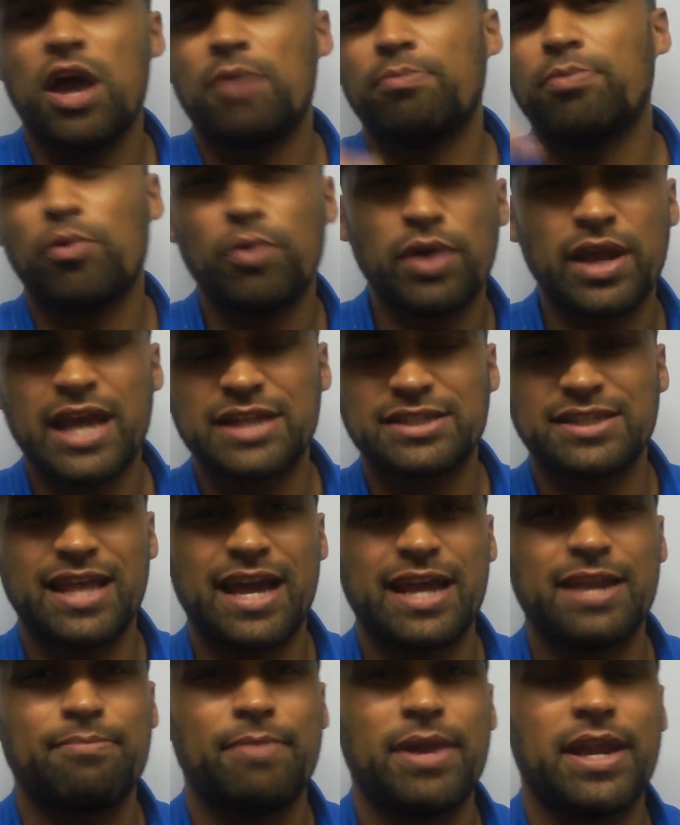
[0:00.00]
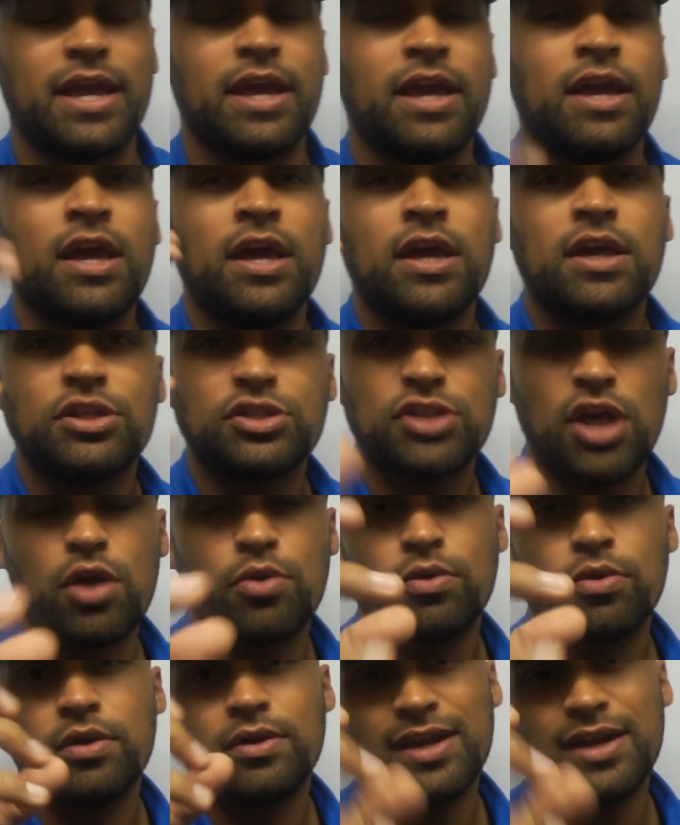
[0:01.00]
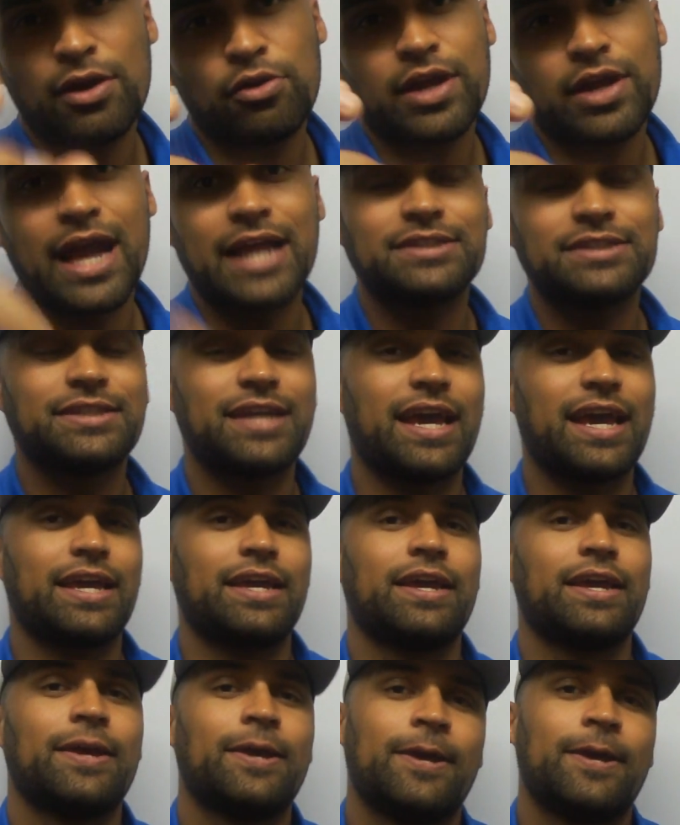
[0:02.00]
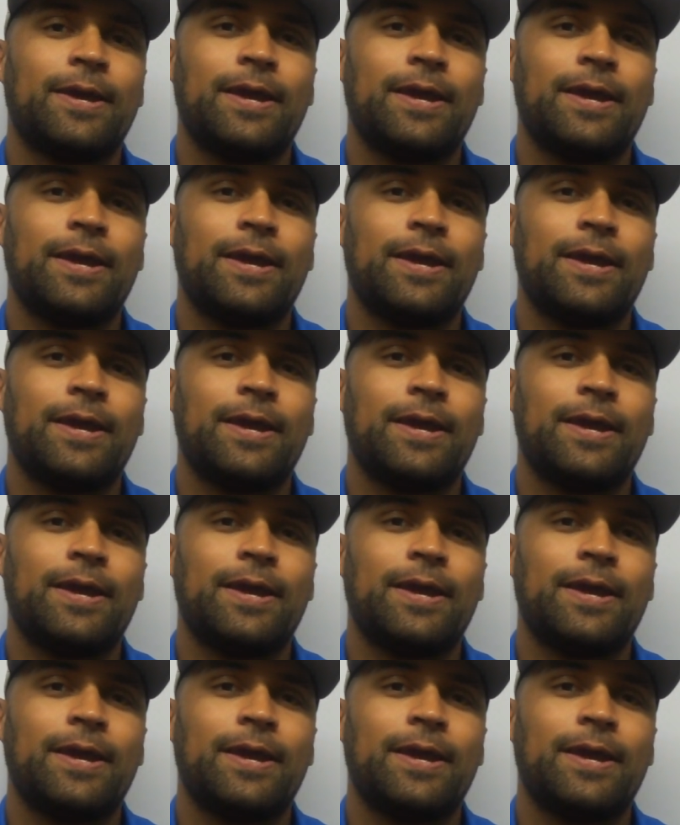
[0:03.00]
But we'll get to that in a minute. So, little Kante.